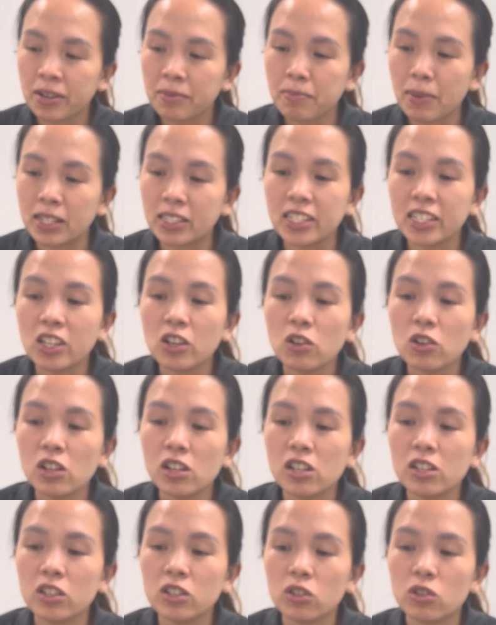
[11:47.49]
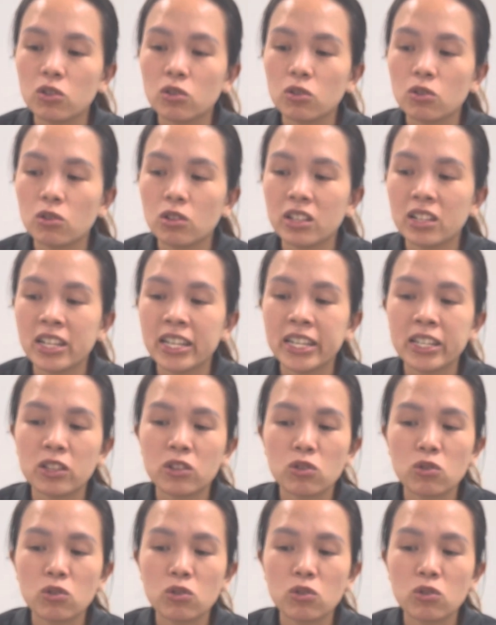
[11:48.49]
particularly